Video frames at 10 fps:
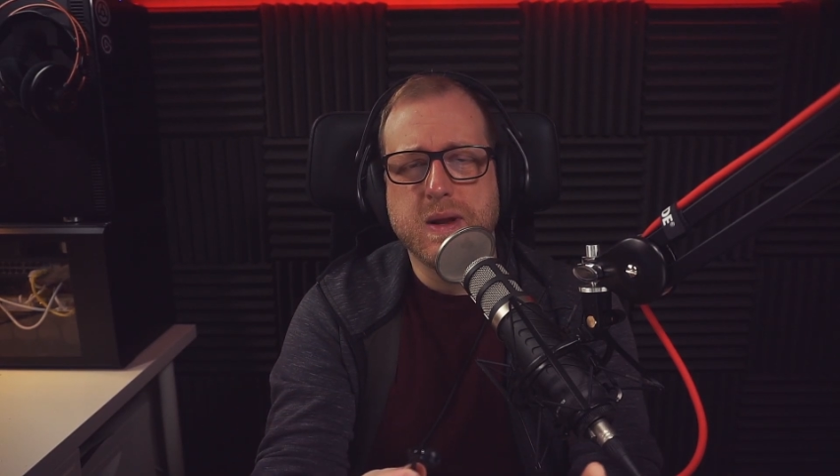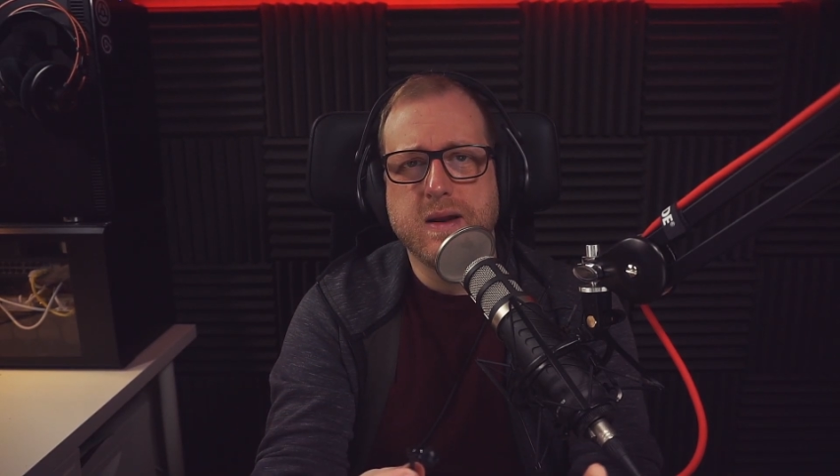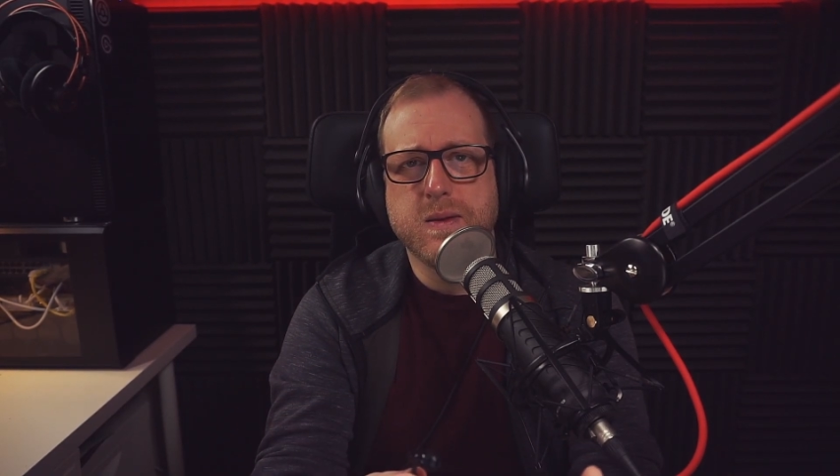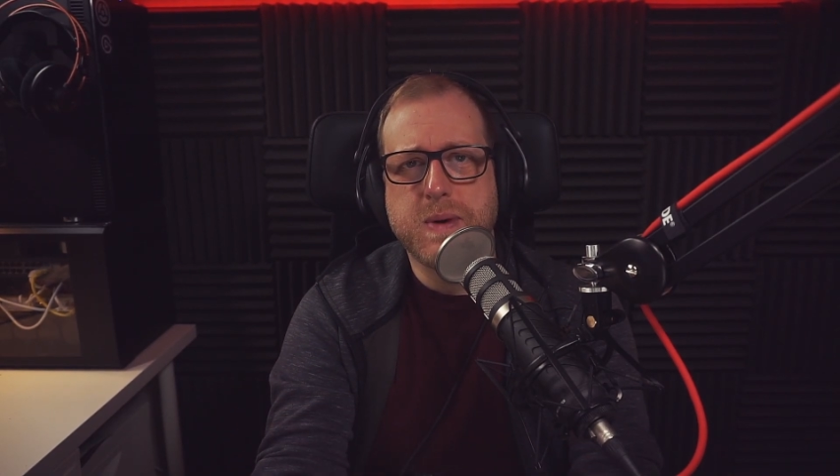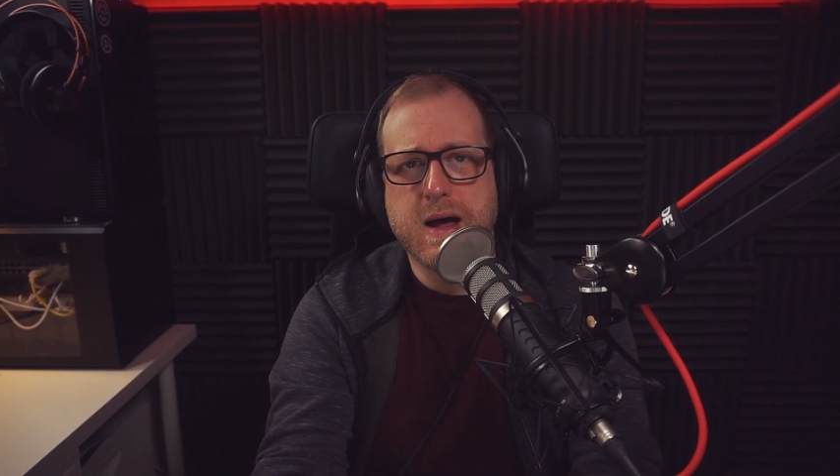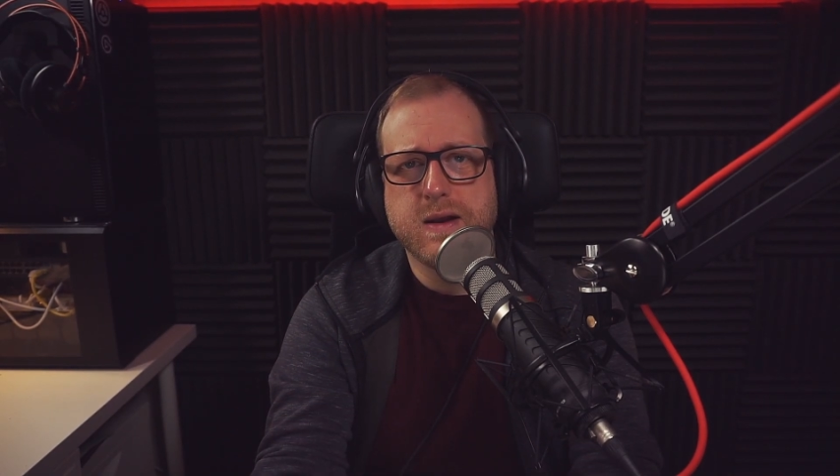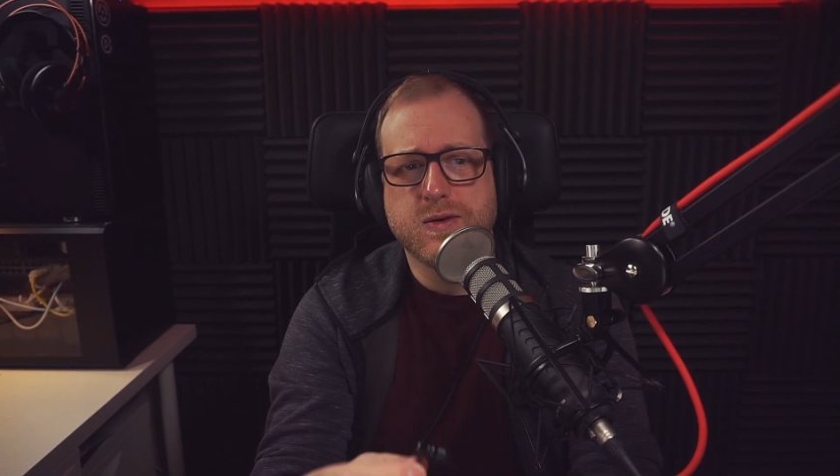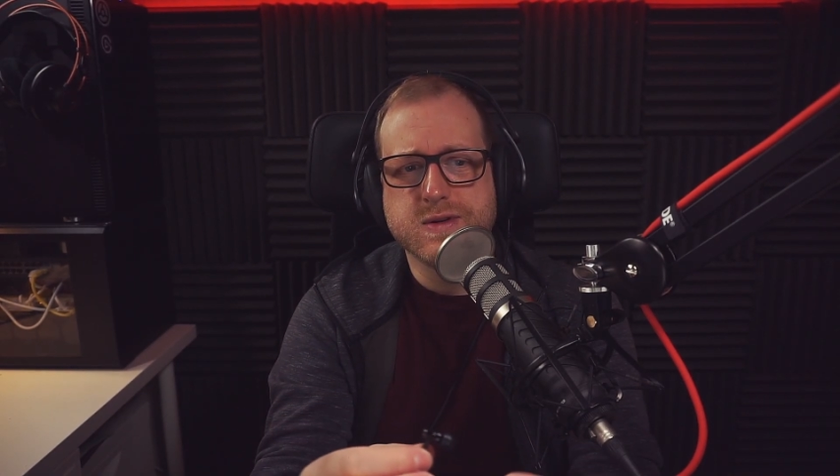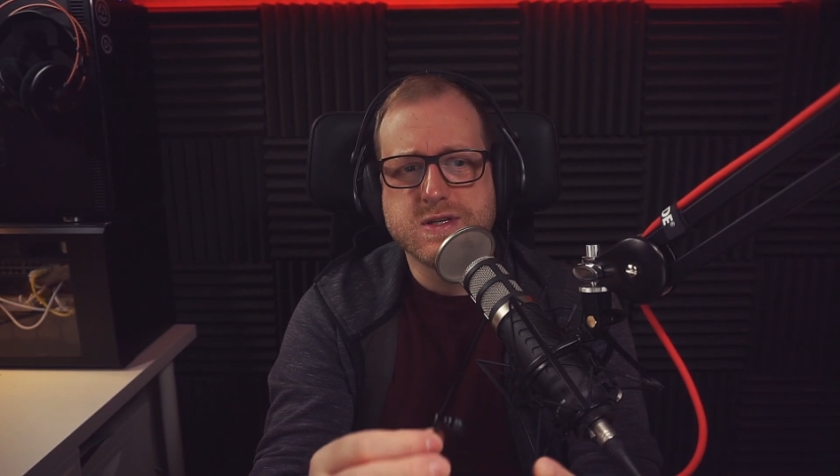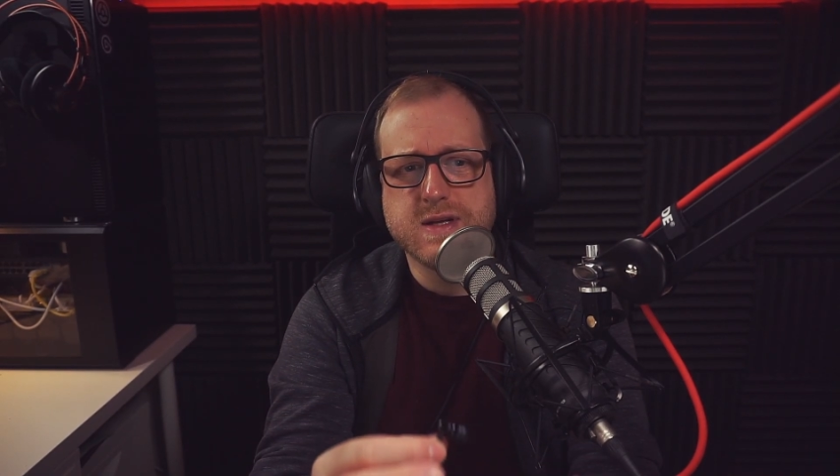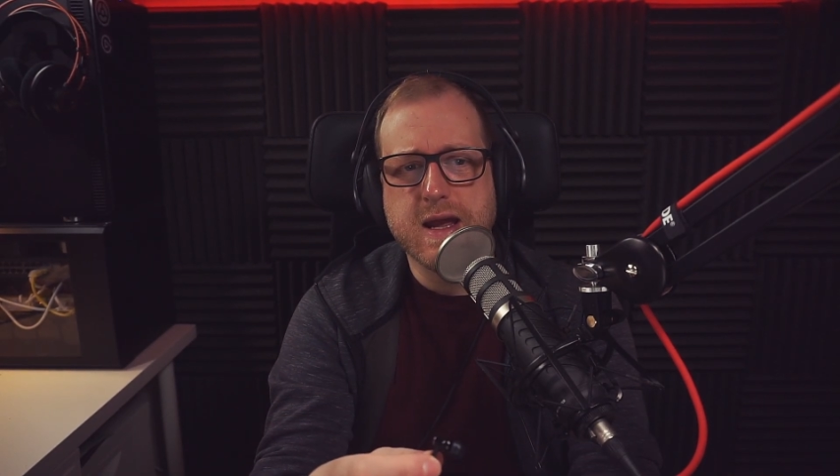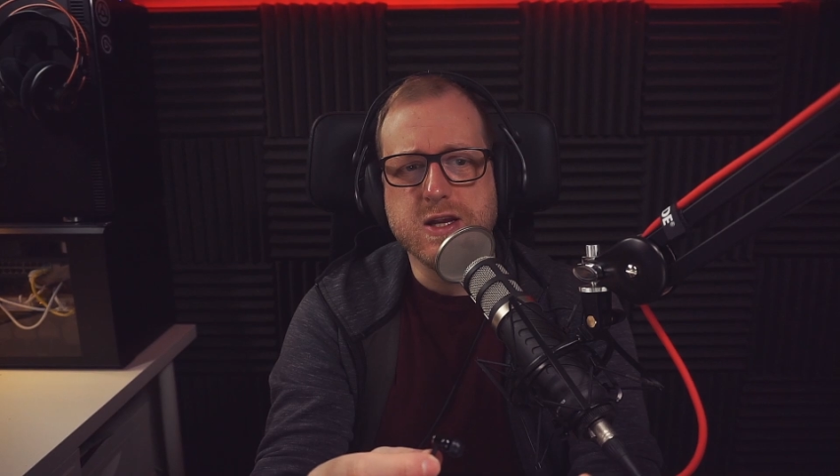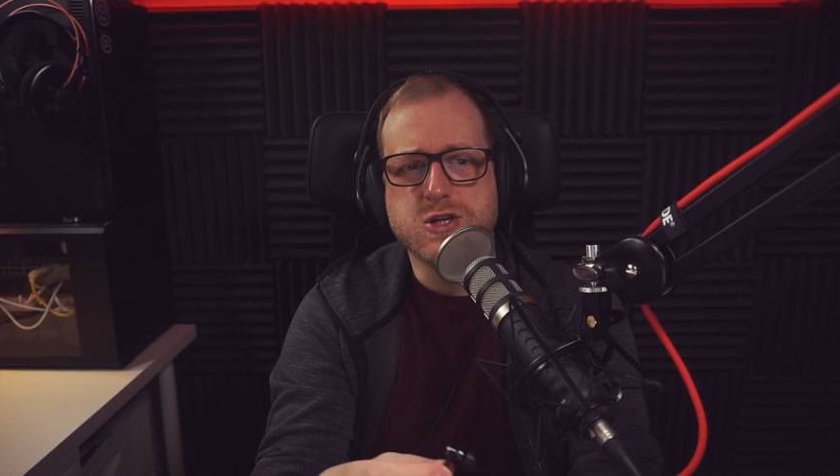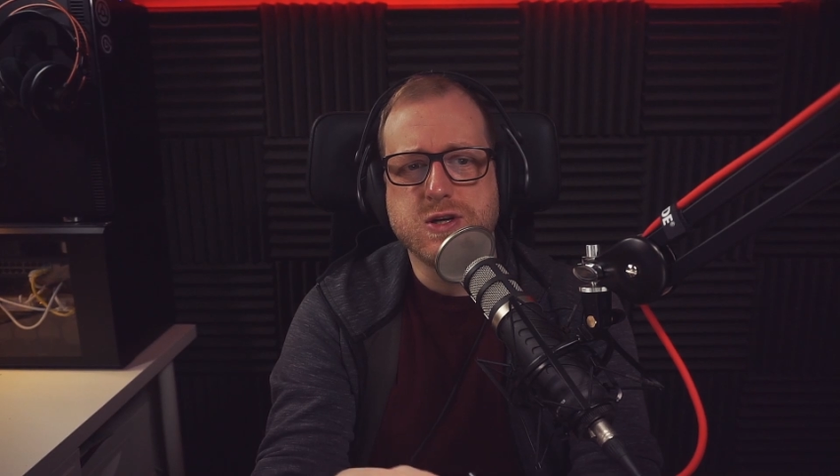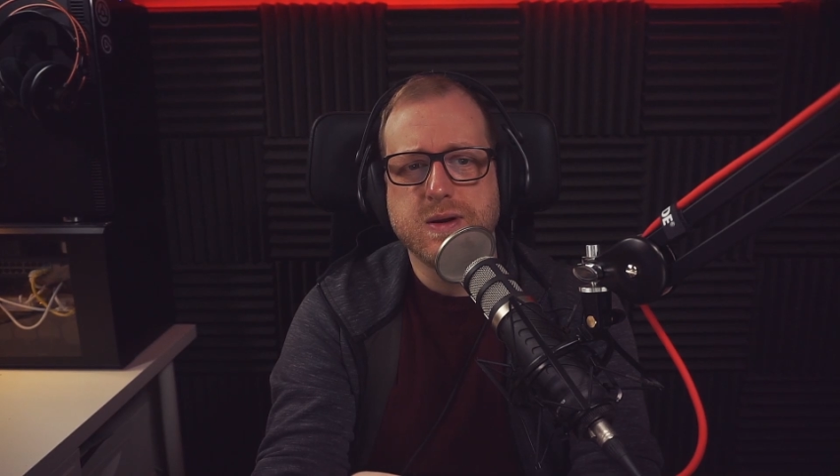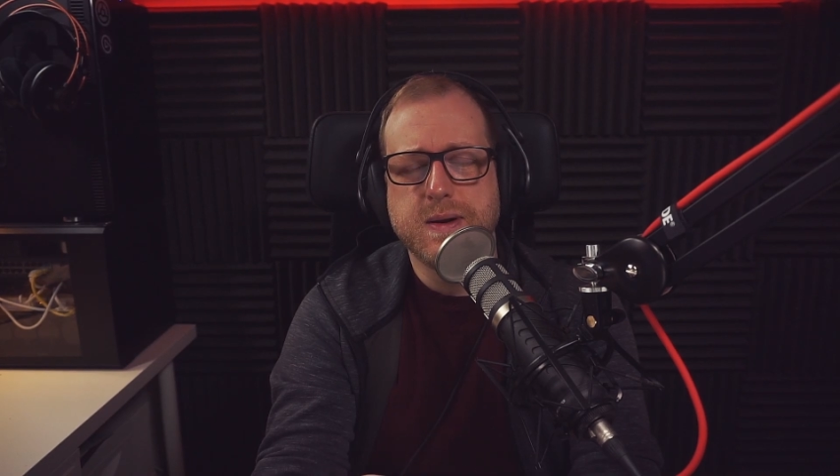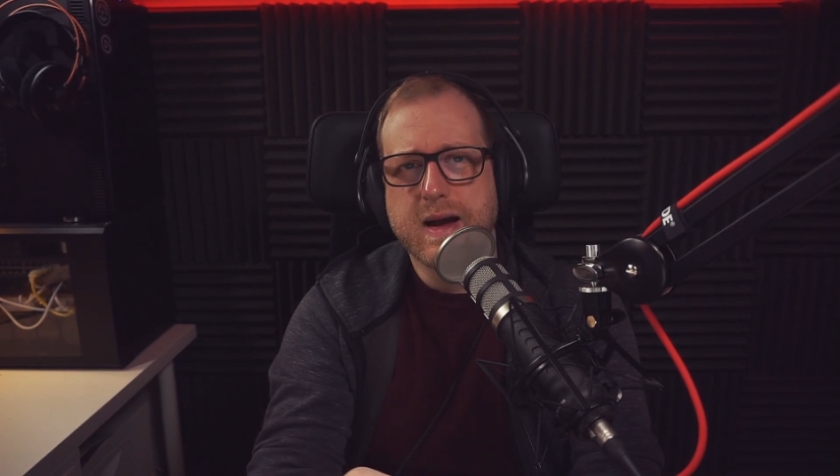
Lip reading: middle of the band on stage.